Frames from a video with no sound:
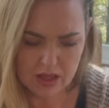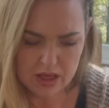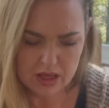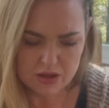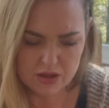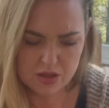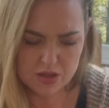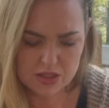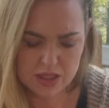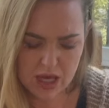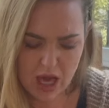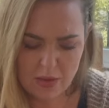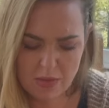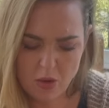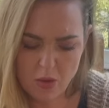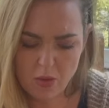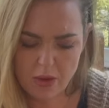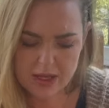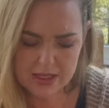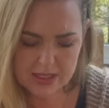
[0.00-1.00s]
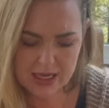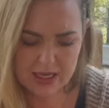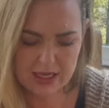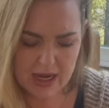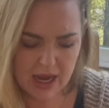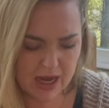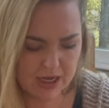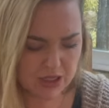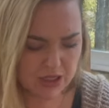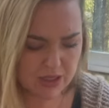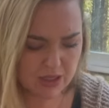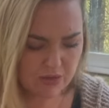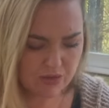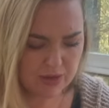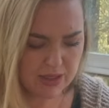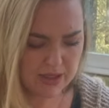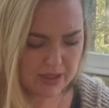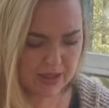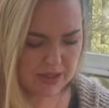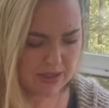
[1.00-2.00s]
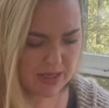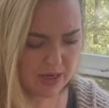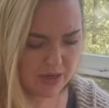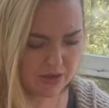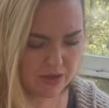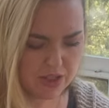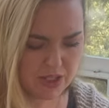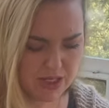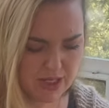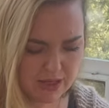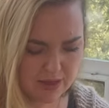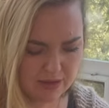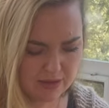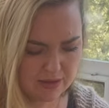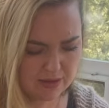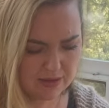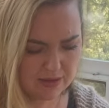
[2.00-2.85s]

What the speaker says: There's a couple ways I can actually read this energy.